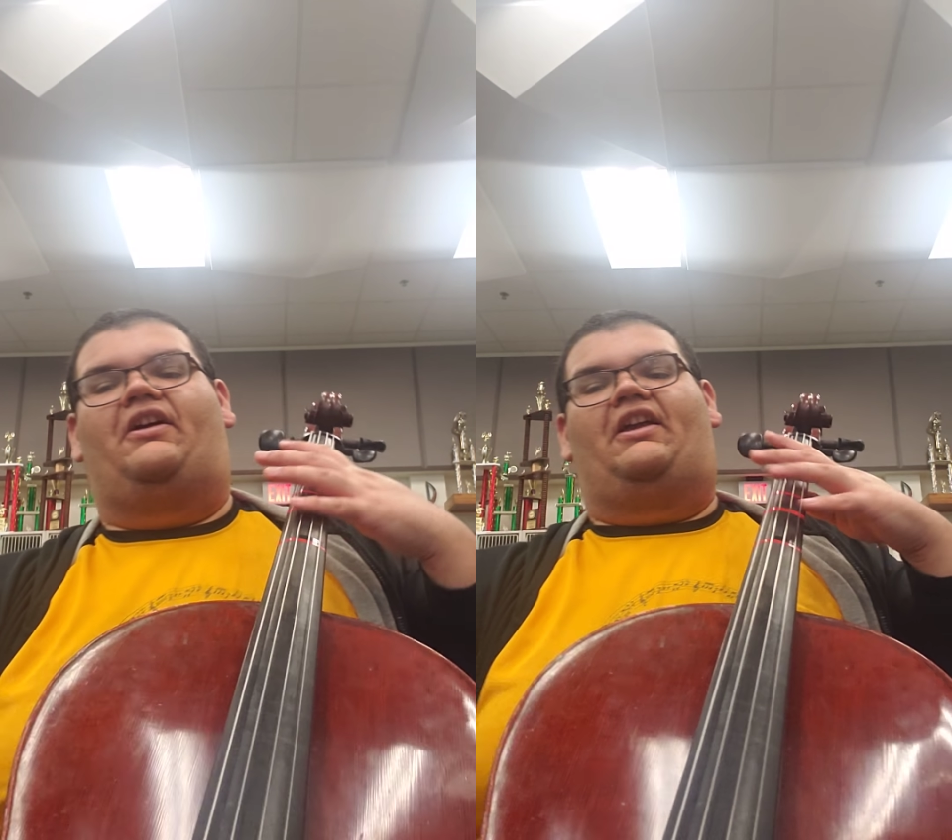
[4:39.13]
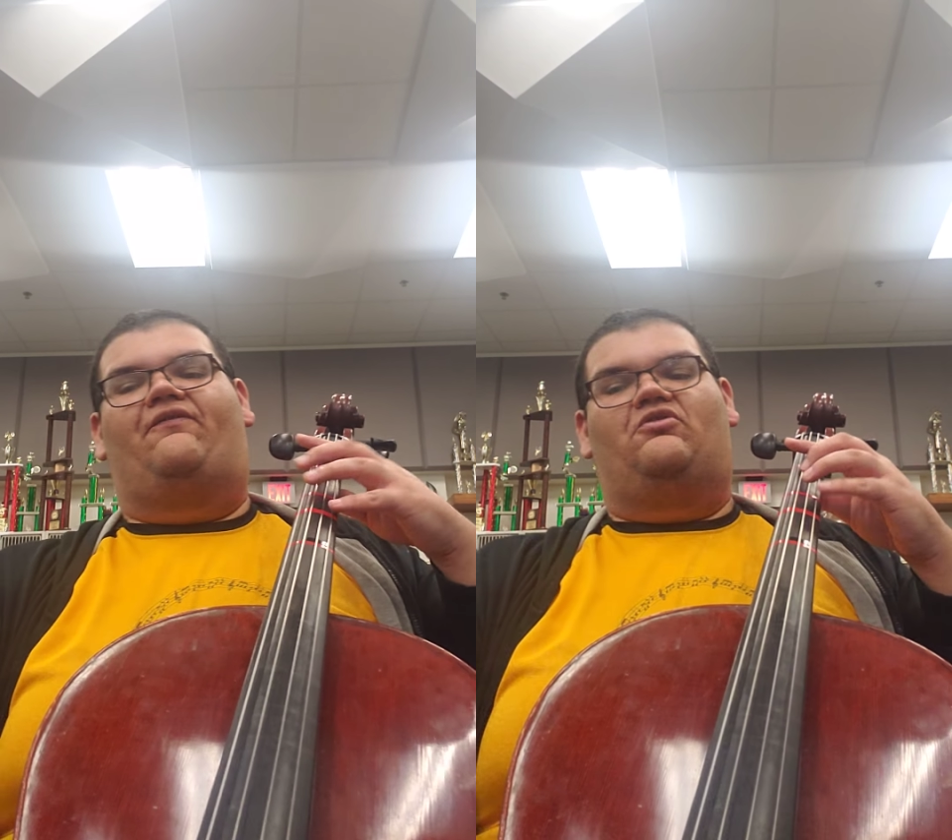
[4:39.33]

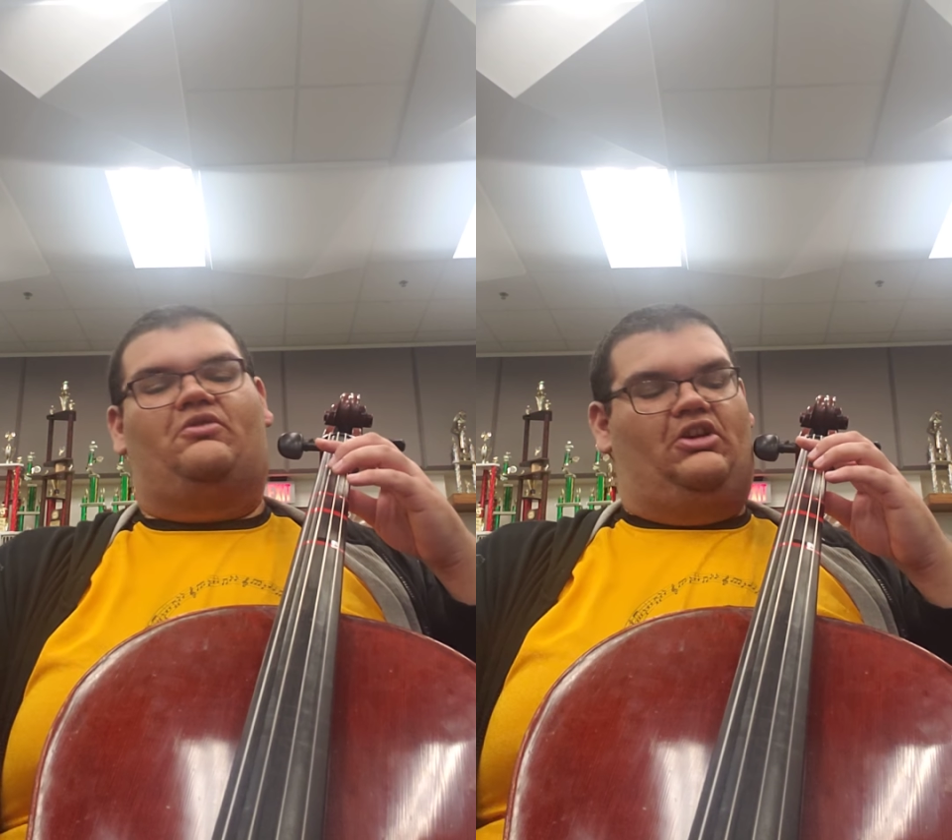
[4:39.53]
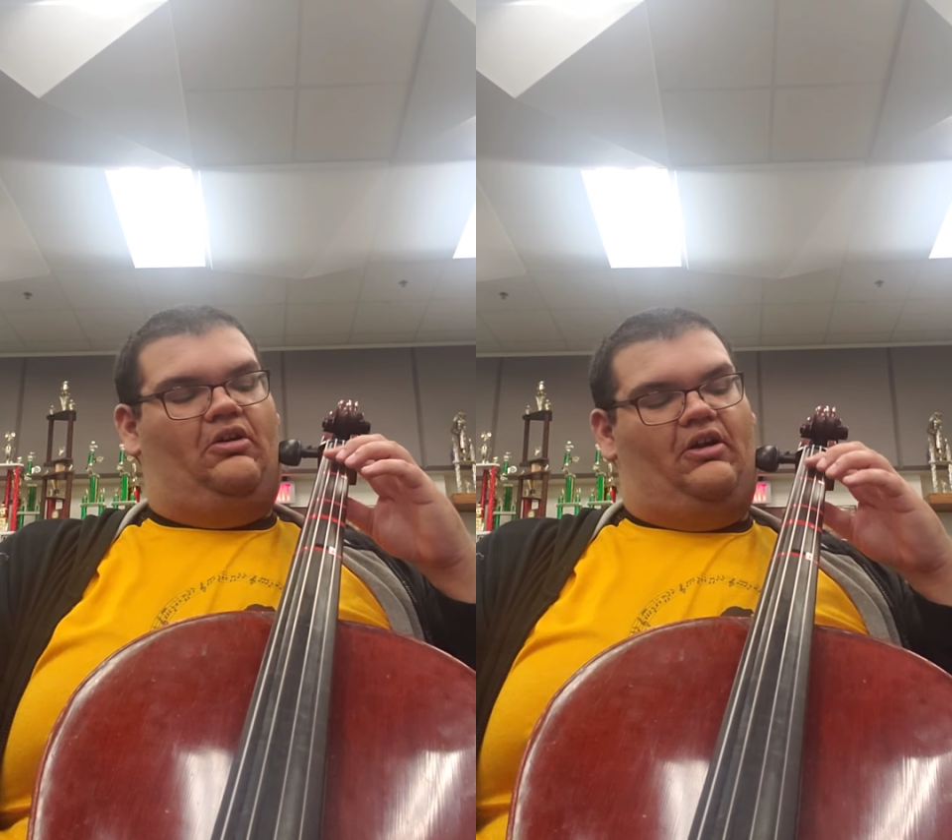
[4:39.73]
if we
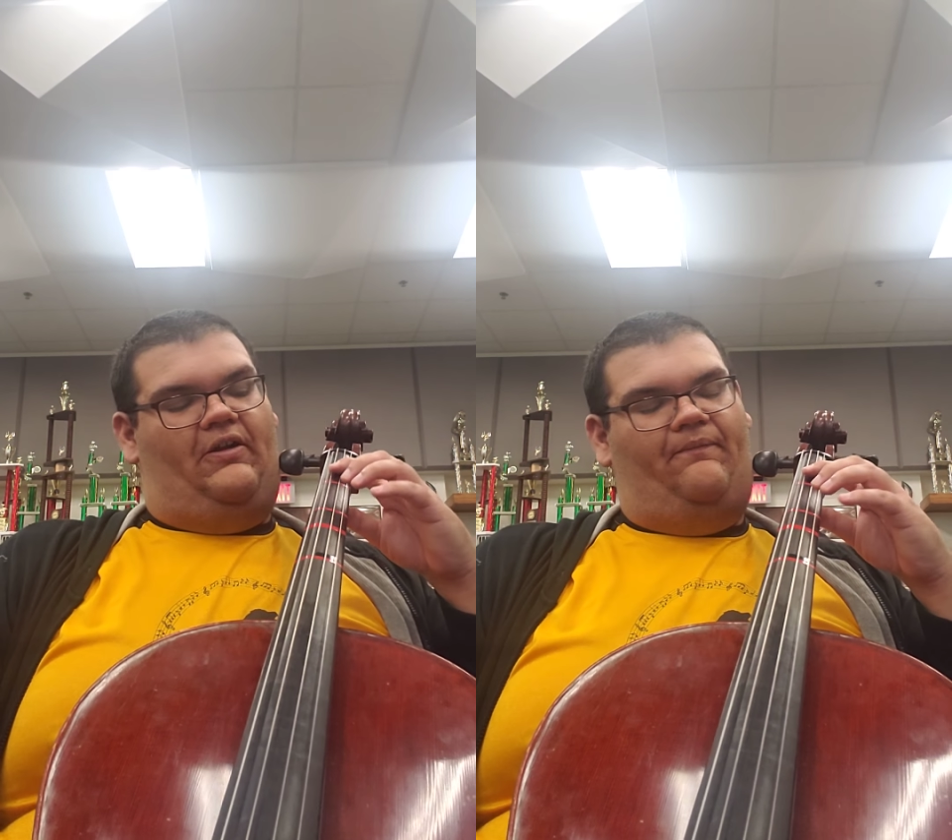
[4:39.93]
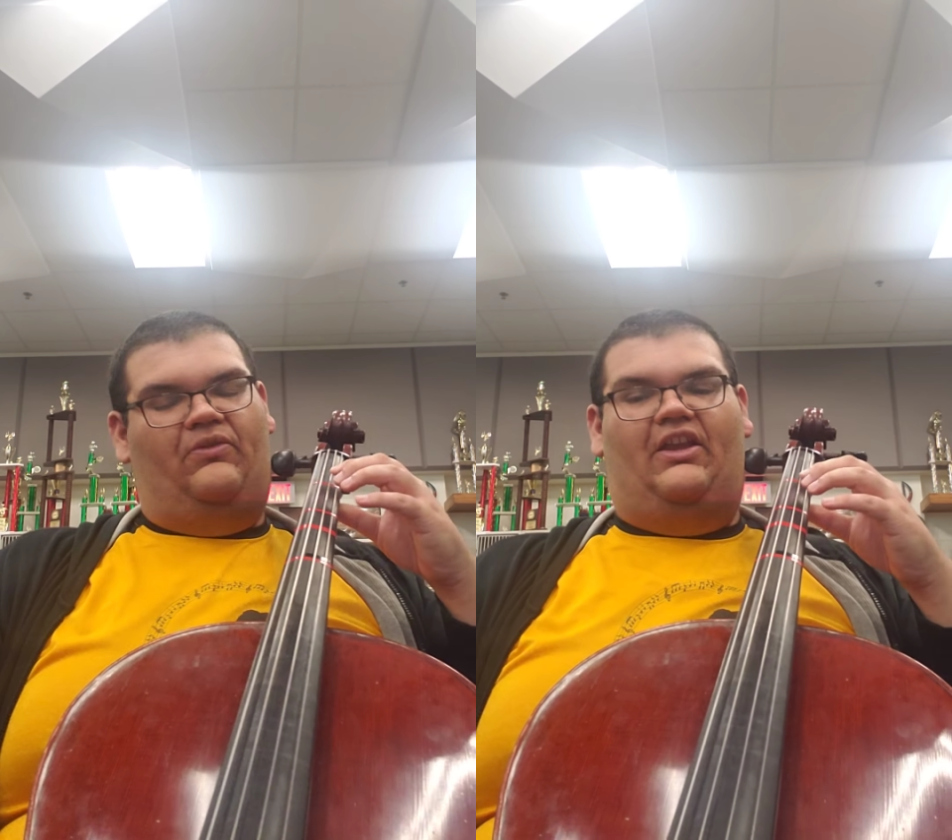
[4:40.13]
were to go on.